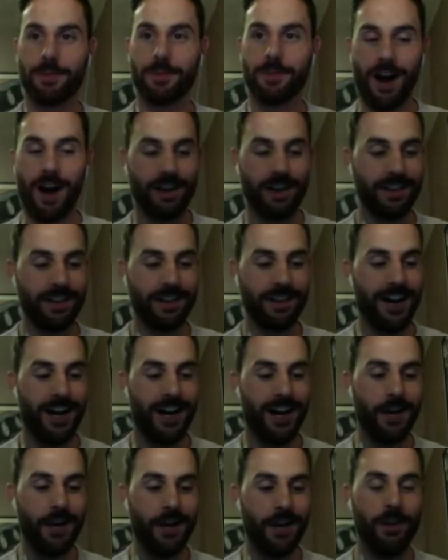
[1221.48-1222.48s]
on the
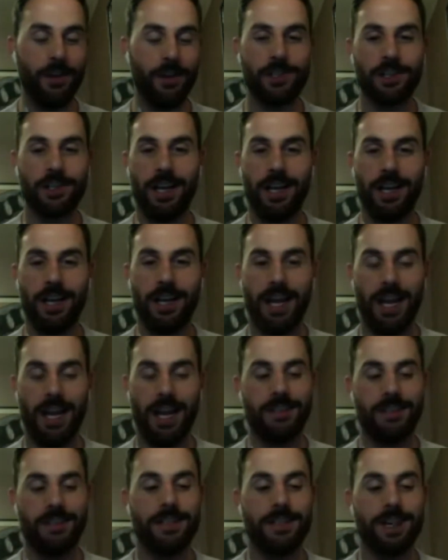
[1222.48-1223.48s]
block, Risha
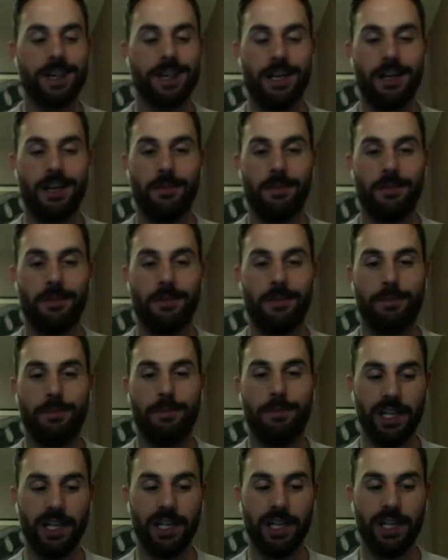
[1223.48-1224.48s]
and
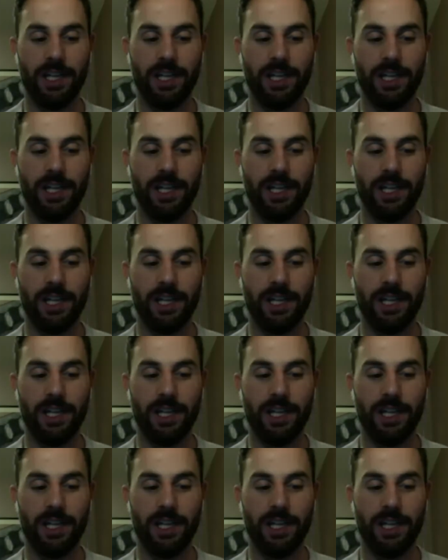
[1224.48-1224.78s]
Peely.